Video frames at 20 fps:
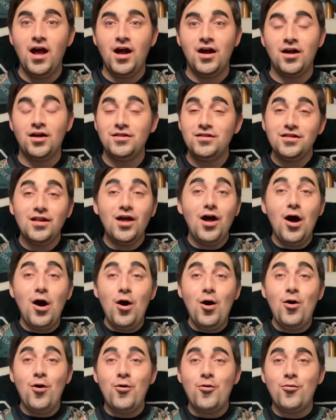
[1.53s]

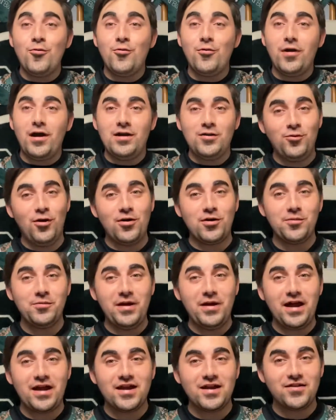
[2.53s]
Hello and welcome
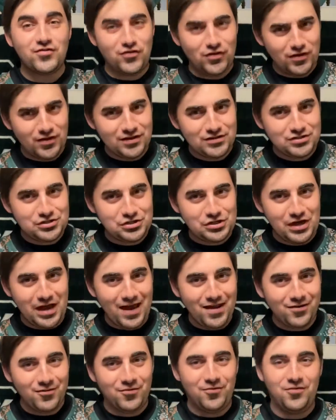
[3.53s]
back to the
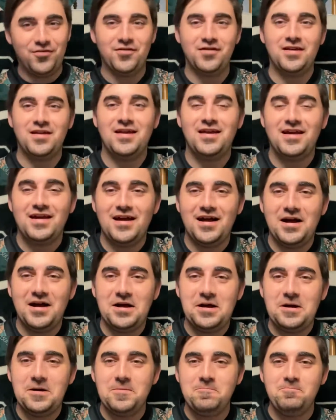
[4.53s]
channel.
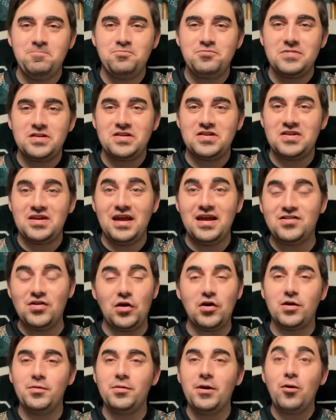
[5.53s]
Today
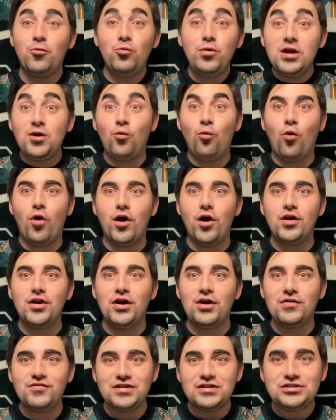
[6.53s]
talking about week one
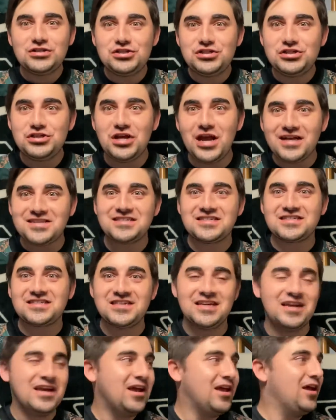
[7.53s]
of the Jets.
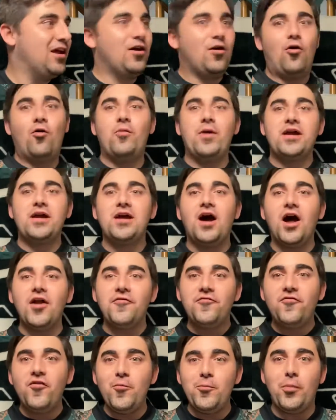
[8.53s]
Oh my god,
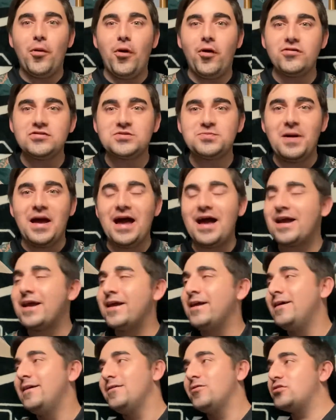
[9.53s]
football's back.
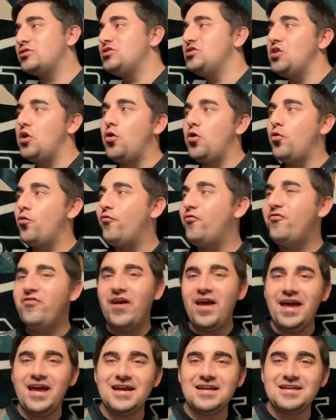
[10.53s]
There's no
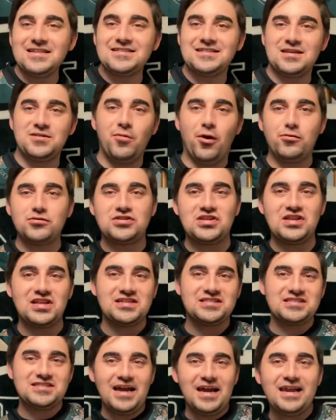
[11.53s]
fans in most of the
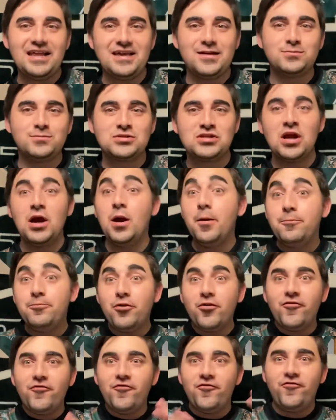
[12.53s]
stadiums,
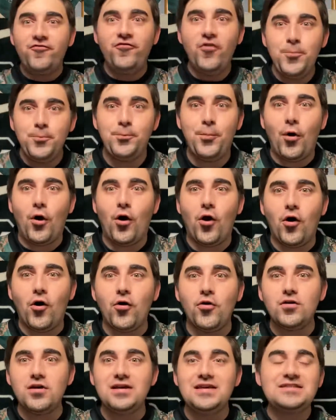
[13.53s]
but
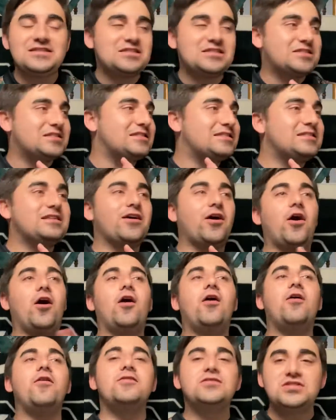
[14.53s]
football, it's
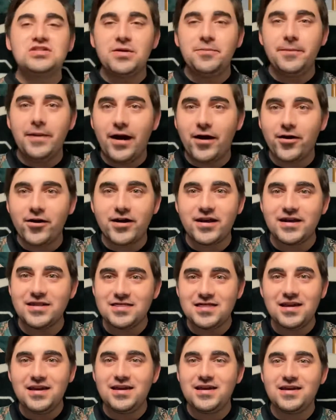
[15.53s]
an American
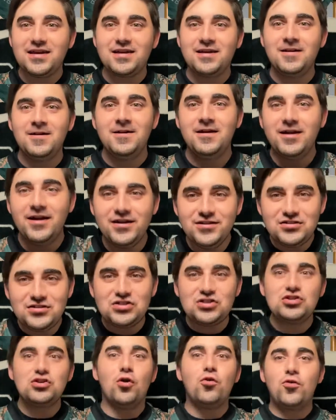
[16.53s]
thing. It's
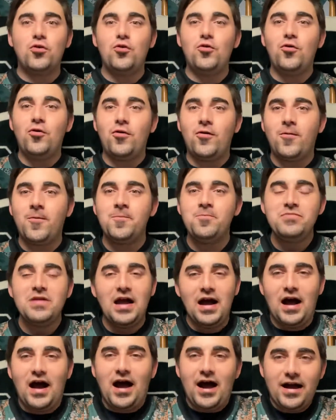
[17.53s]
so cool.
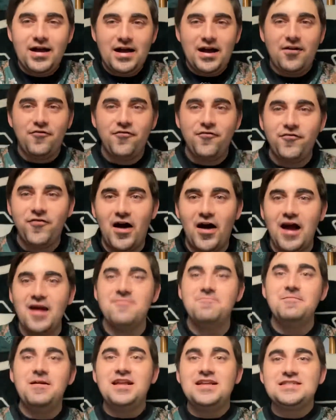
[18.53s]
I got 5
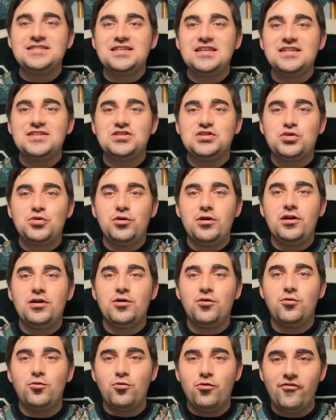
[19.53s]
minutes into
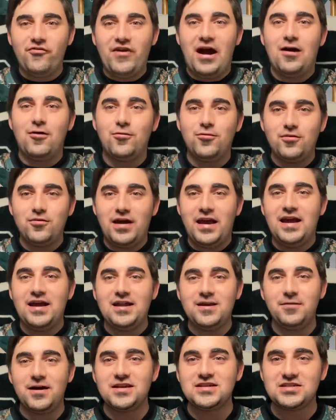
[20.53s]
it without
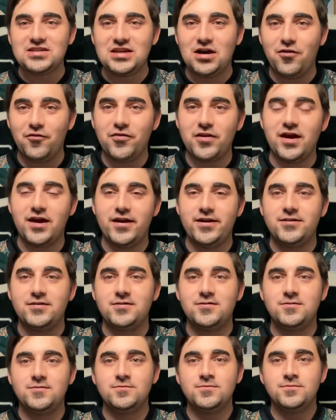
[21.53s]
hating myself again
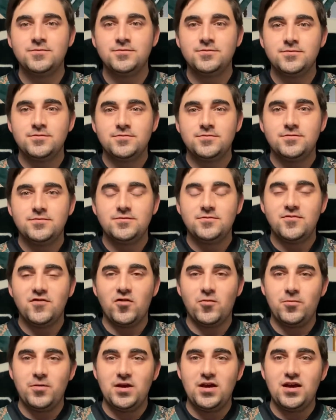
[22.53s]

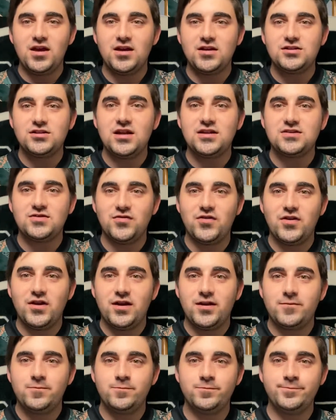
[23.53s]
for being a Jets fan.